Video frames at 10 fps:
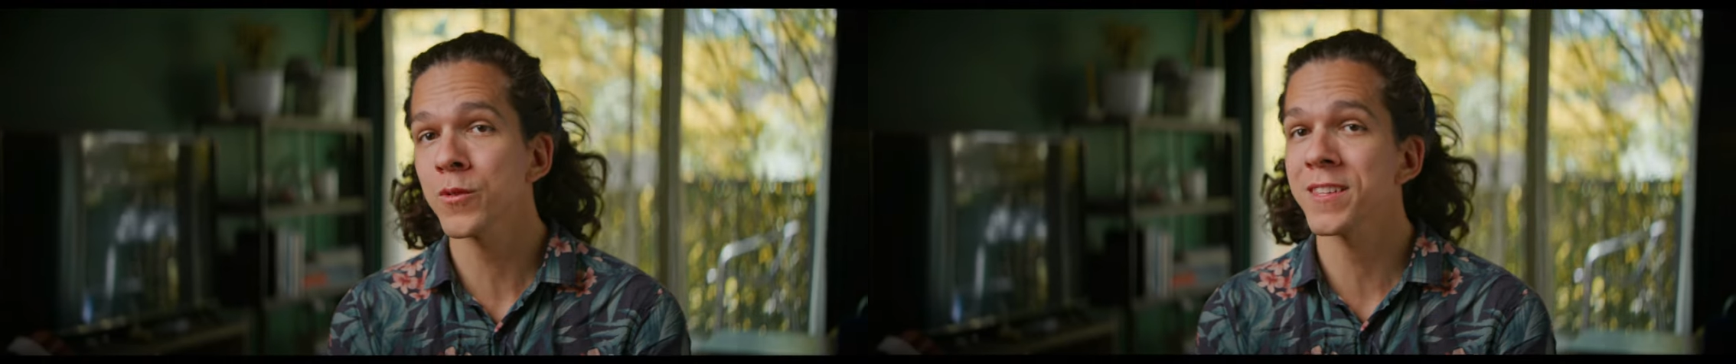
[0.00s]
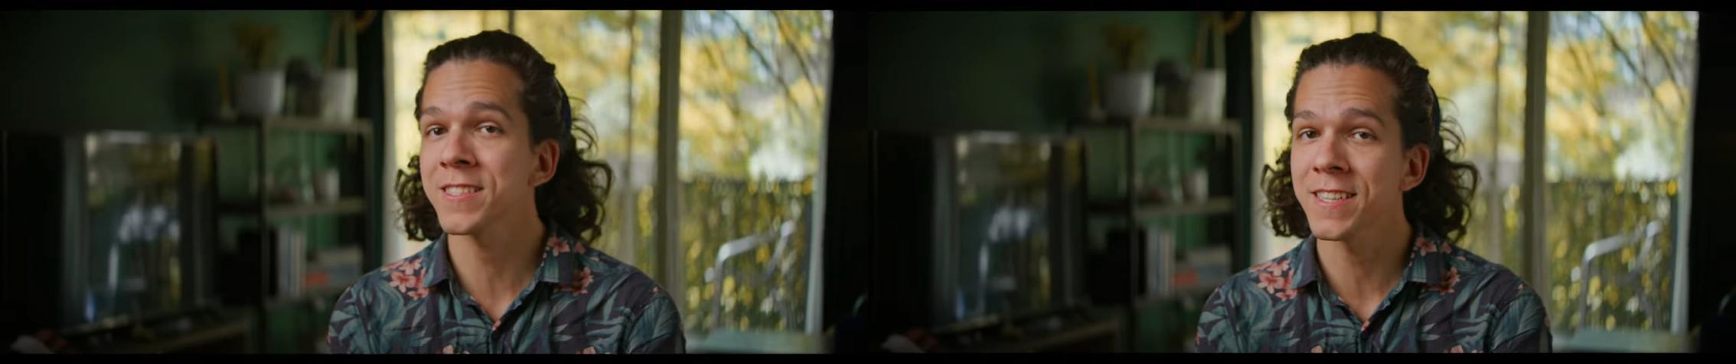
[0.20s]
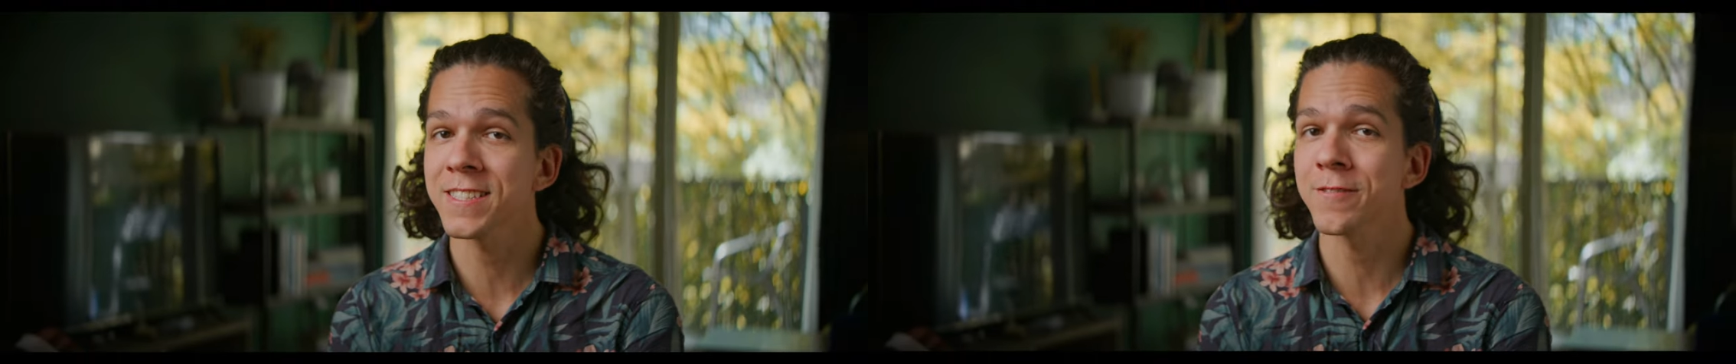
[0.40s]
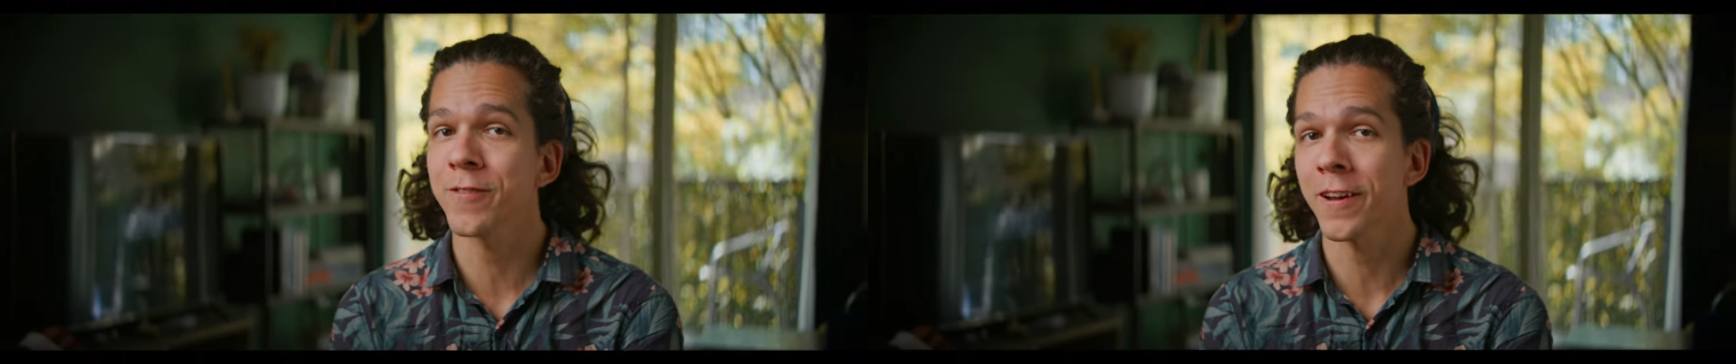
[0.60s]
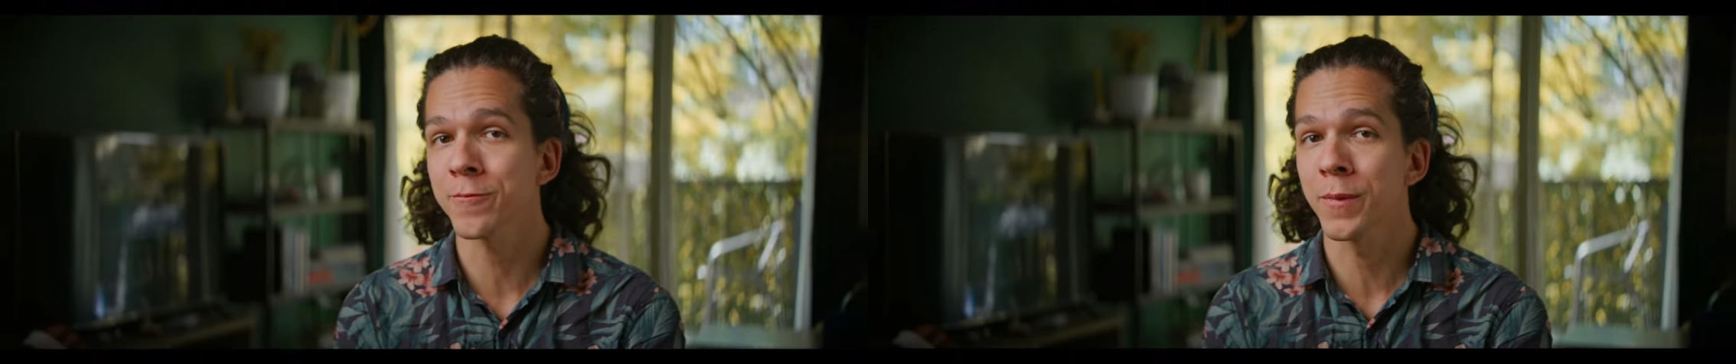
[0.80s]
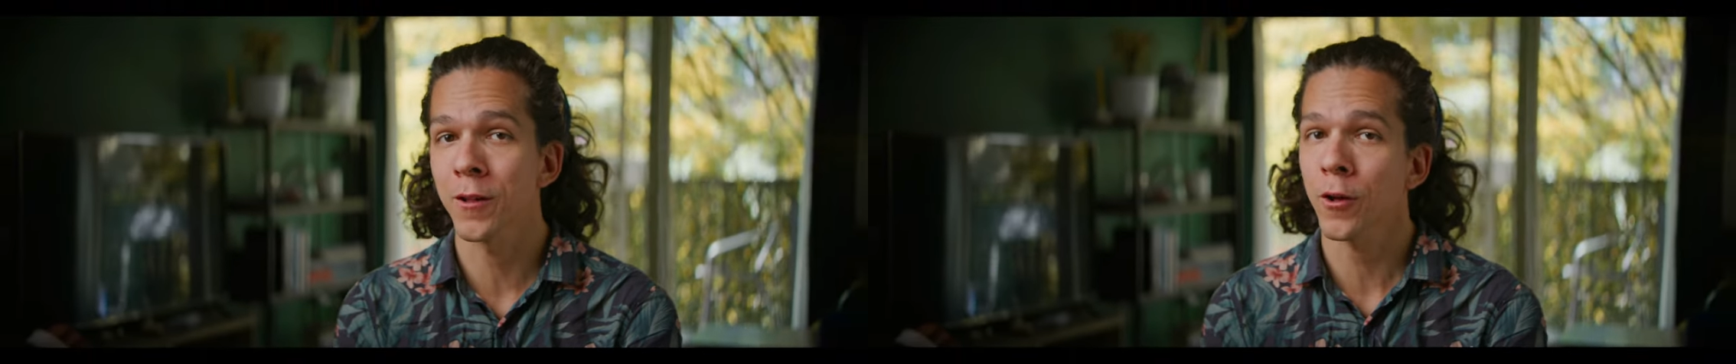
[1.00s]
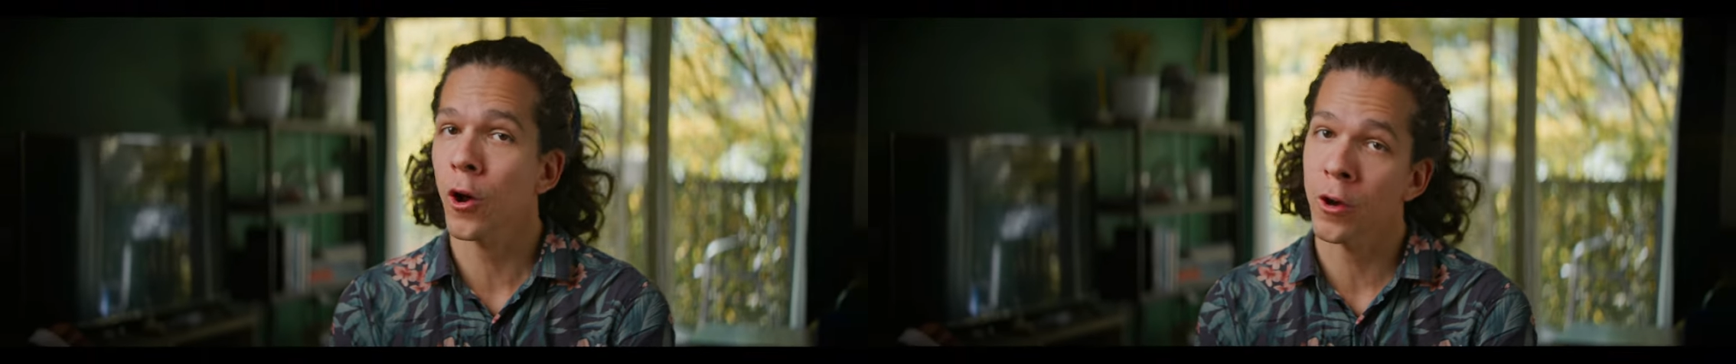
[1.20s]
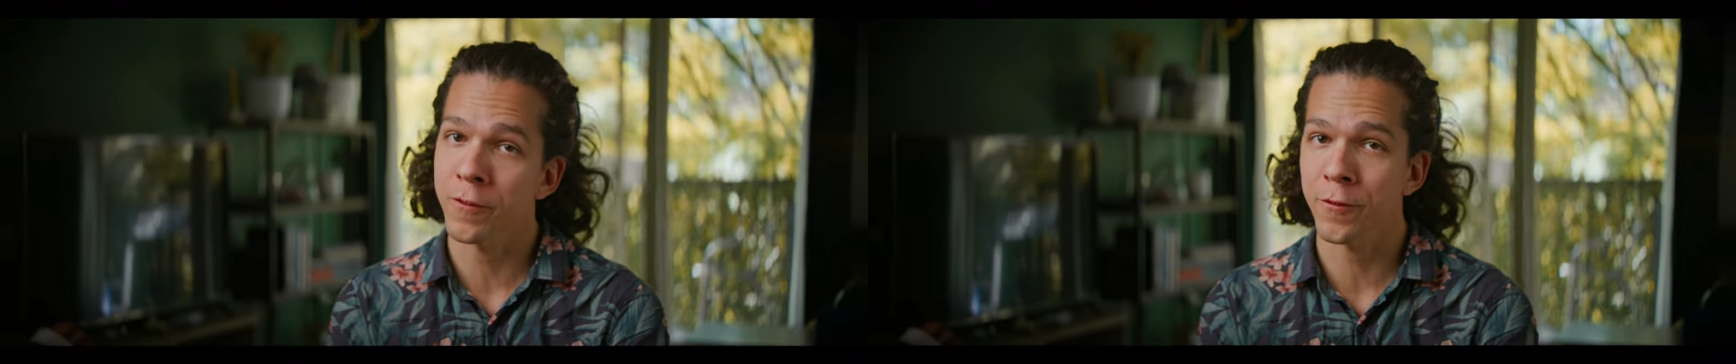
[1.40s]
with a 65mm
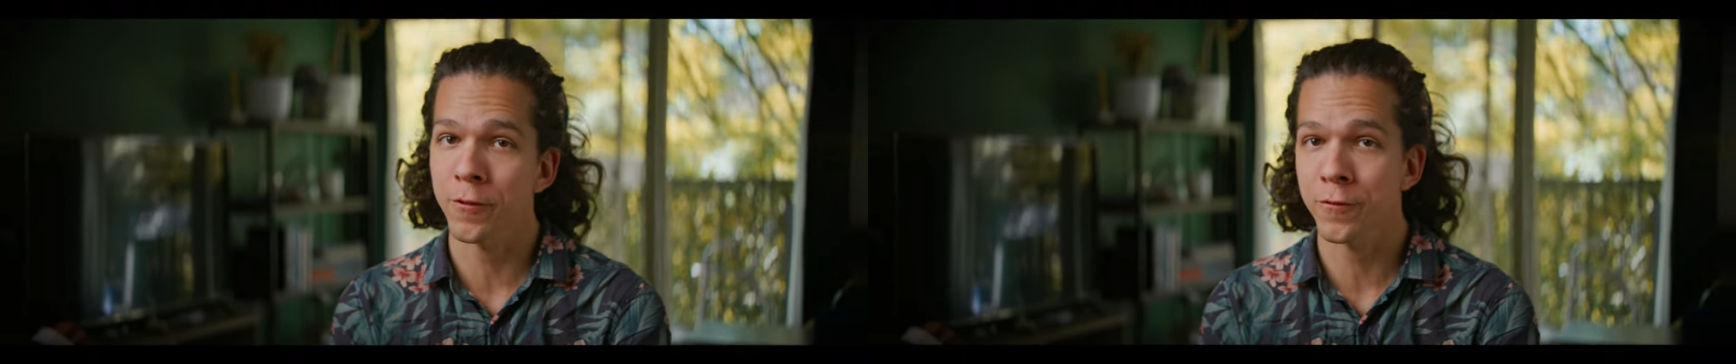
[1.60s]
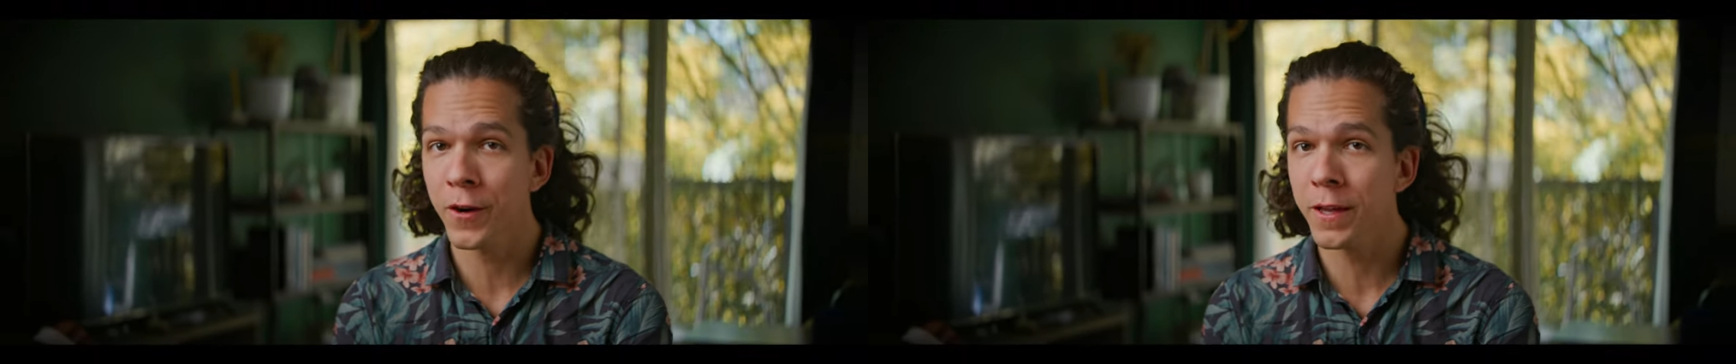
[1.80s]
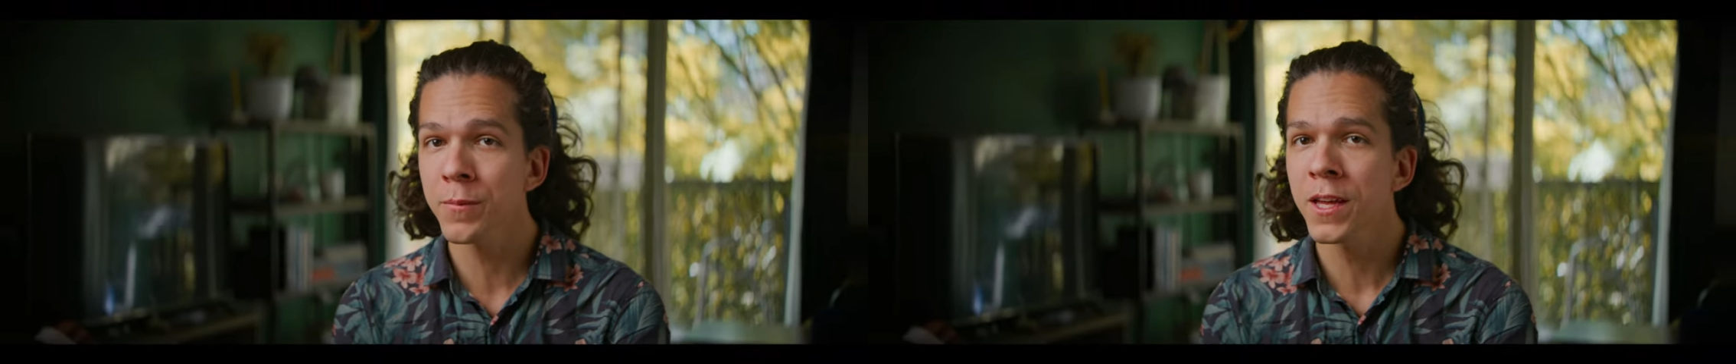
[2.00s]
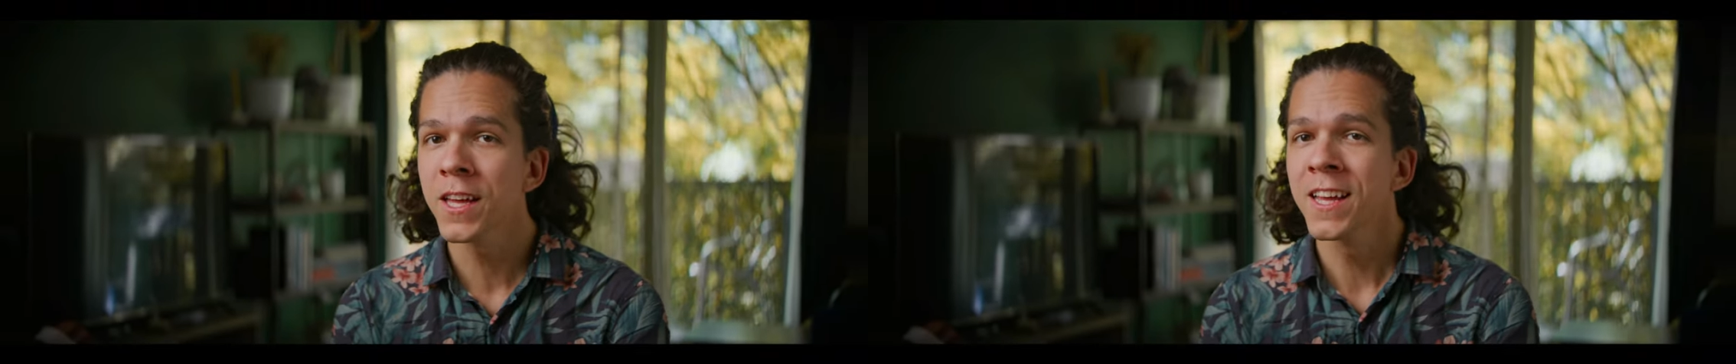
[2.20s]
on full frame,